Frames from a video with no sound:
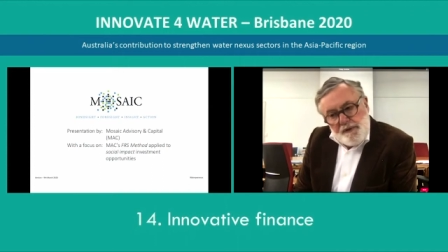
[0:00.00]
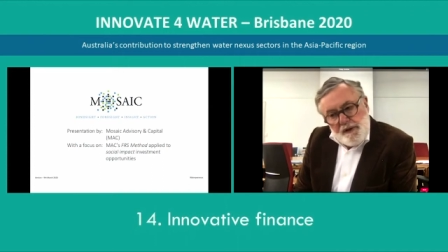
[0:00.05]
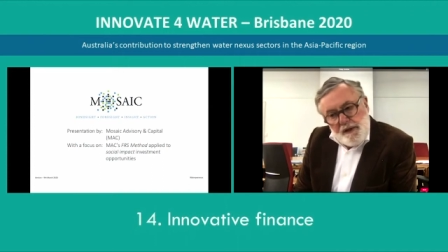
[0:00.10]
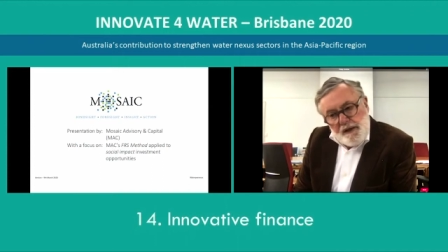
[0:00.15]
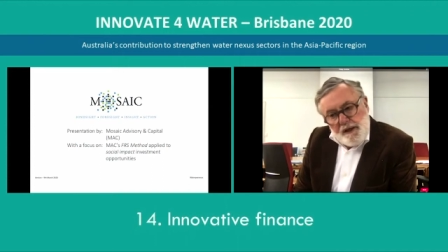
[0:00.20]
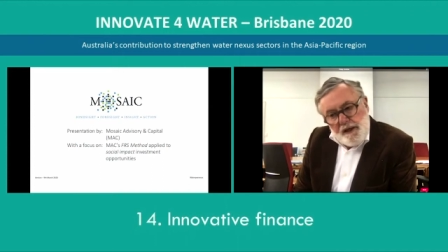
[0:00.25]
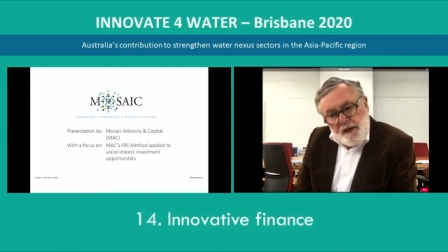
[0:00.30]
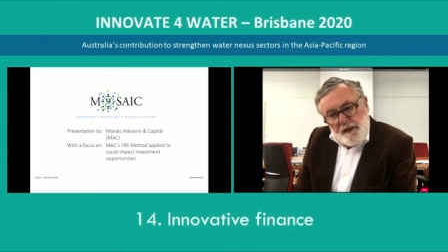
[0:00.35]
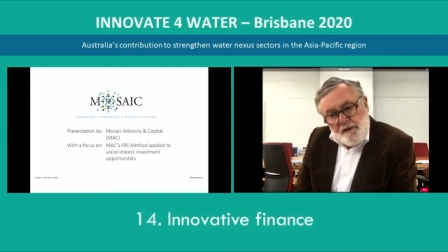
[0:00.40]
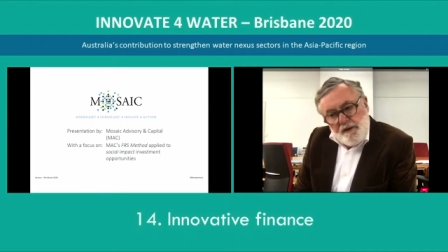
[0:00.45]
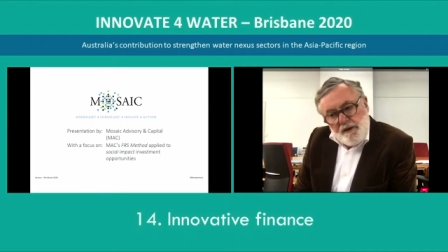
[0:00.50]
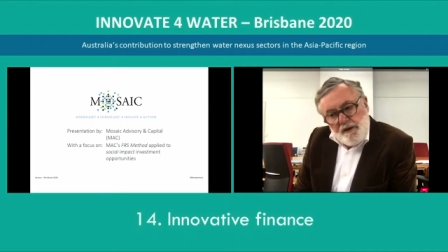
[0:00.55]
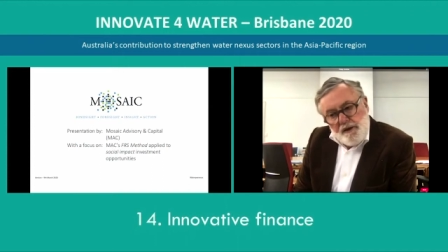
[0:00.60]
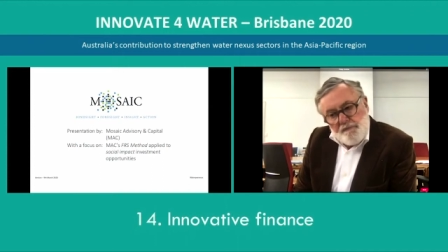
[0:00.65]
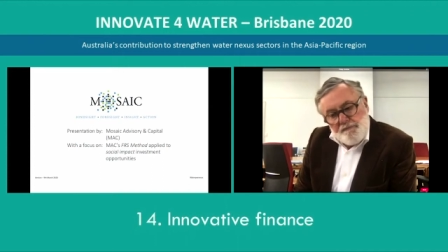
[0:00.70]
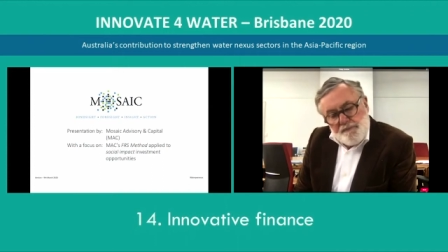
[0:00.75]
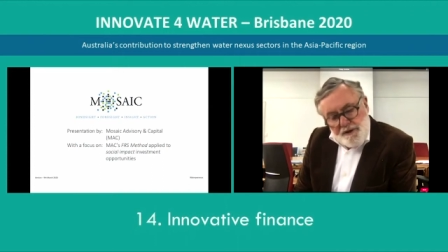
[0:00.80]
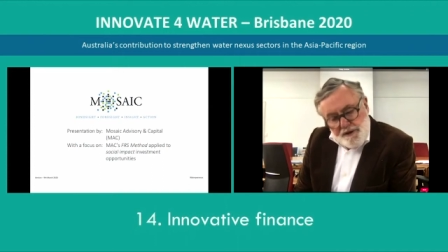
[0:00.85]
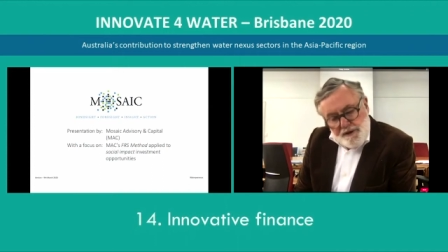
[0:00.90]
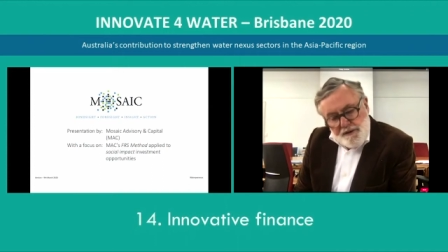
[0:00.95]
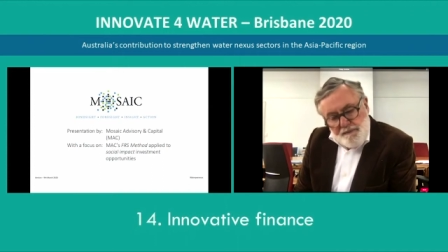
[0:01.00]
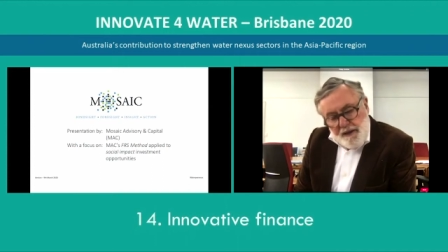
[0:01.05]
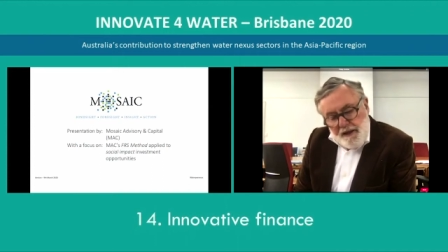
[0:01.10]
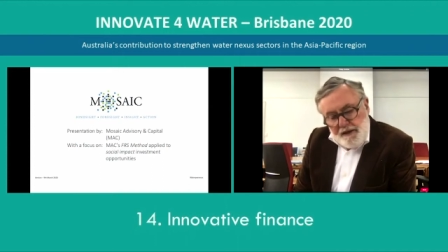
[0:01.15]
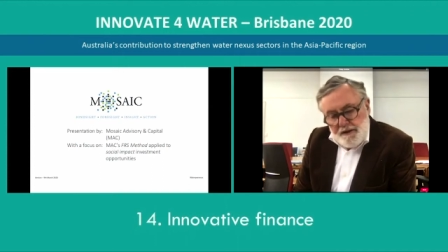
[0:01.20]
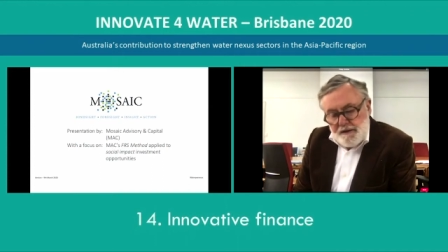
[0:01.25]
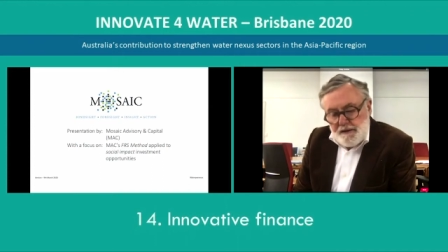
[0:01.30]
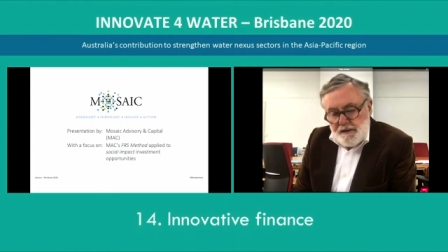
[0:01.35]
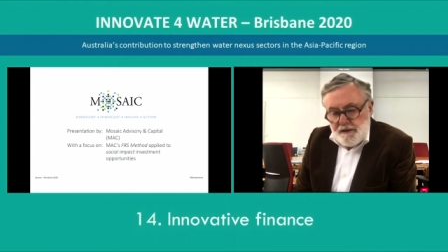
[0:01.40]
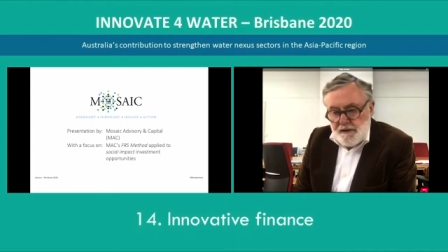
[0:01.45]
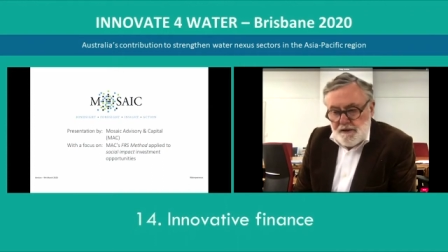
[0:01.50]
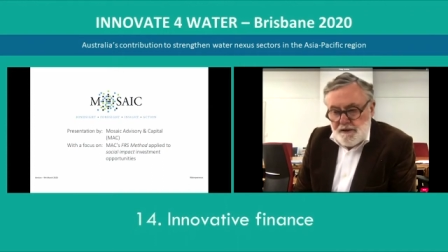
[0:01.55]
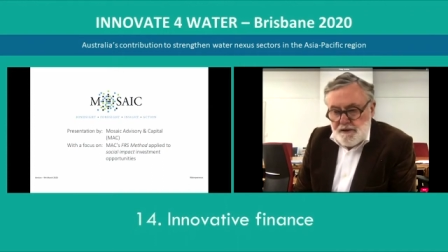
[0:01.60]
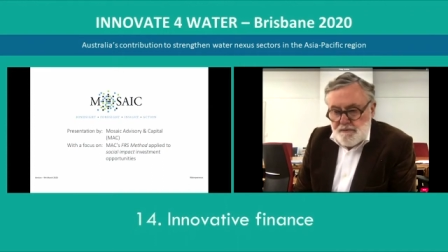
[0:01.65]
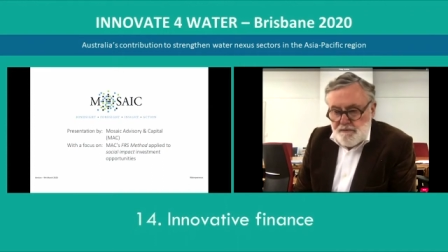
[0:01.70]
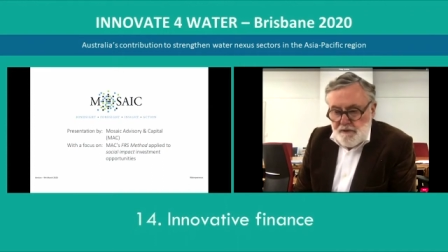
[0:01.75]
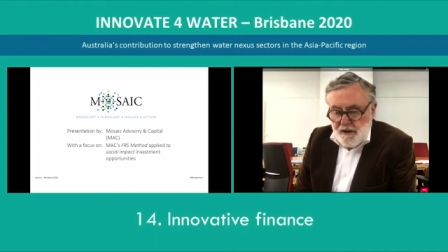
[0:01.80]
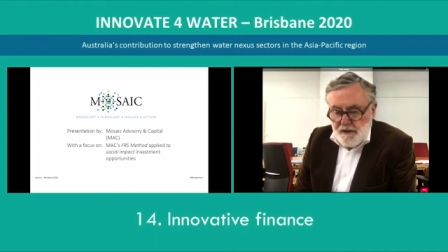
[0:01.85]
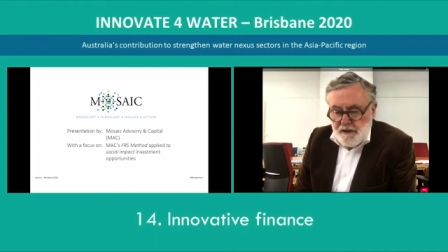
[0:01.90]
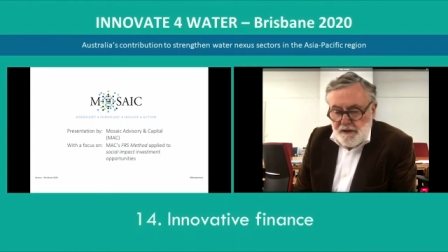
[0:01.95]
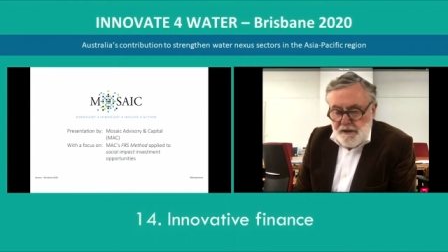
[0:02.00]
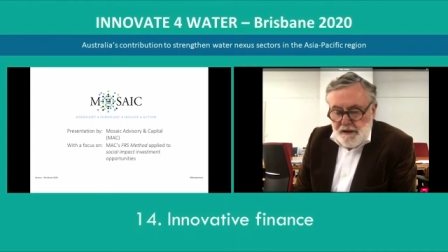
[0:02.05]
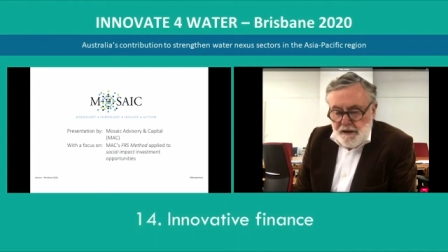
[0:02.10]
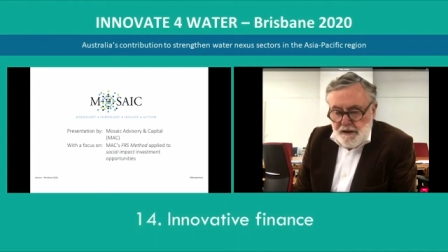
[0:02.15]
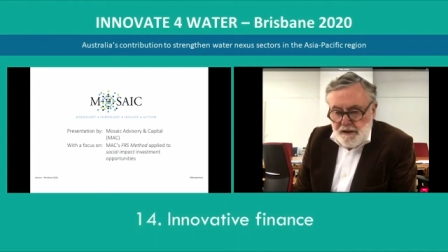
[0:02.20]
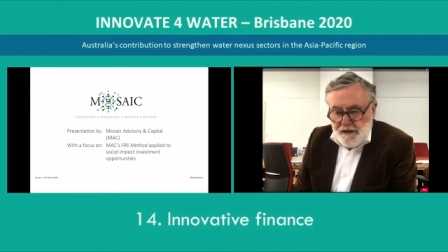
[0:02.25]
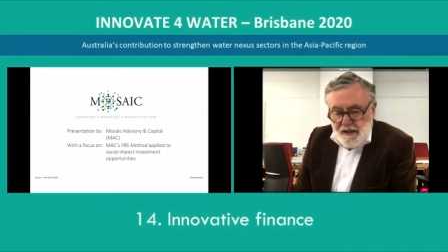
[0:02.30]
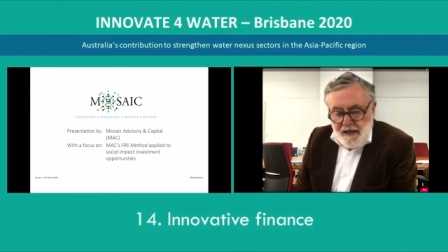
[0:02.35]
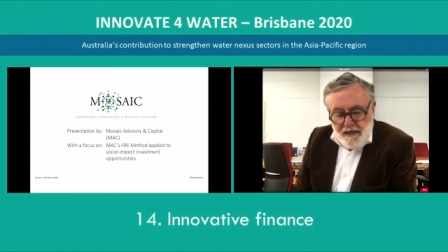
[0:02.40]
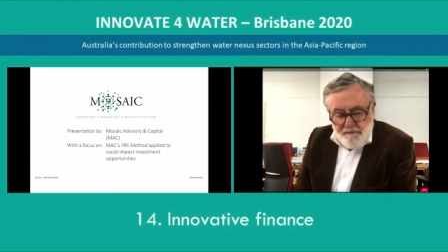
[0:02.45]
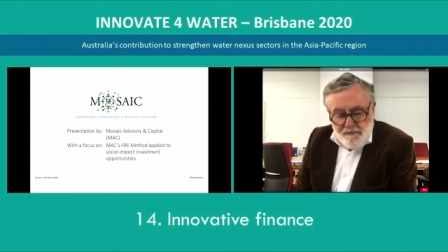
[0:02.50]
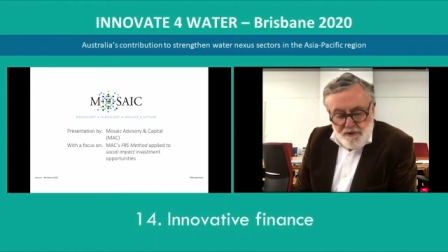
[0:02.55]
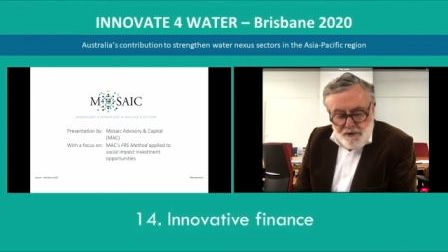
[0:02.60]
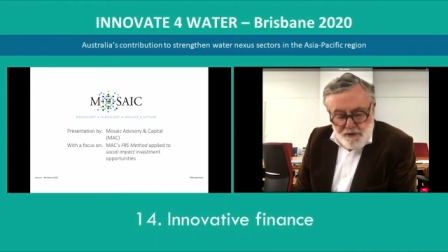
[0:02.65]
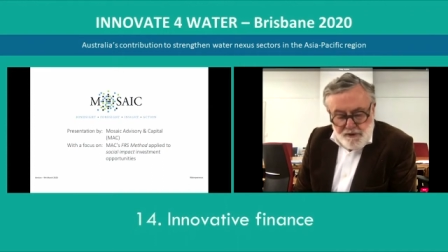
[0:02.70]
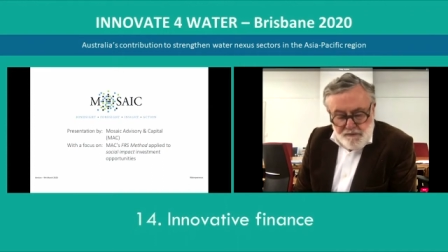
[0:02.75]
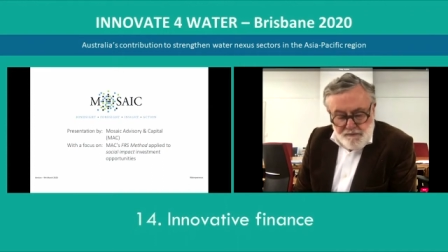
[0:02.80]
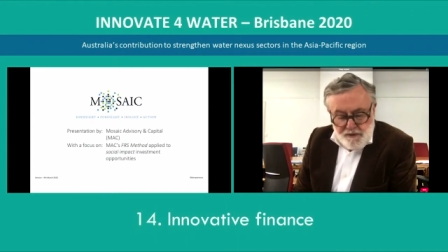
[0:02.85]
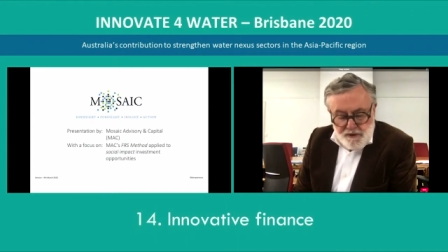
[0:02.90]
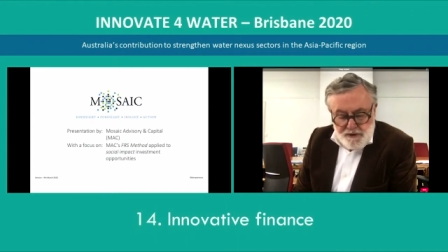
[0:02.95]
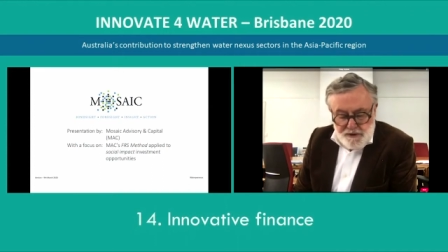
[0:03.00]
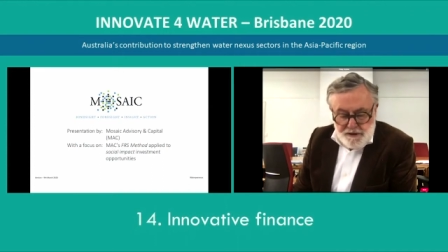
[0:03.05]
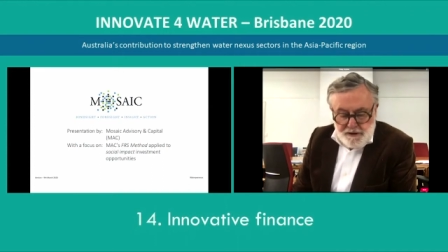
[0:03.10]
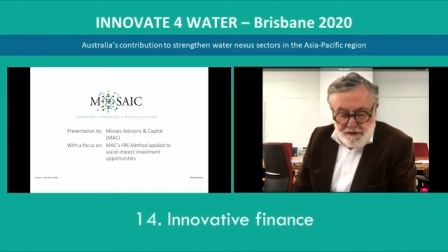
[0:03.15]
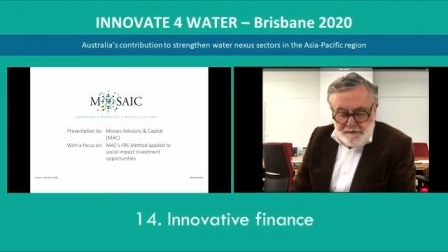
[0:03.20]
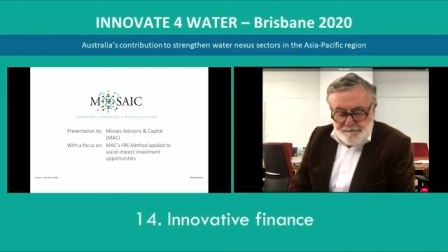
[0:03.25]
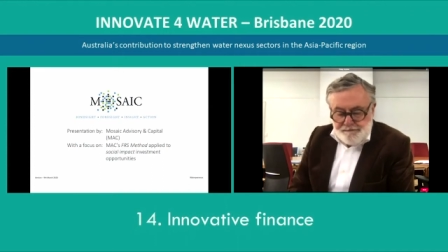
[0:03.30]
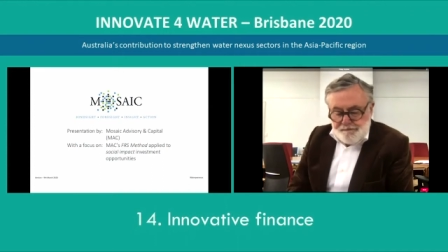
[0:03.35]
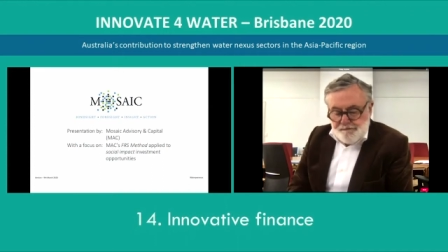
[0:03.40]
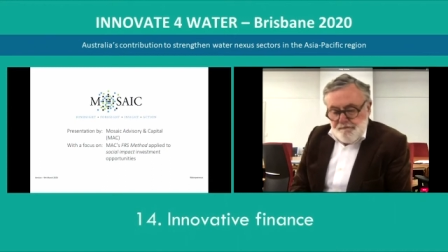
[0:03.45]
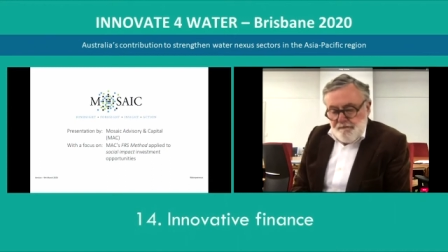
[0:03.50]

participated in it as well at Cambridge University,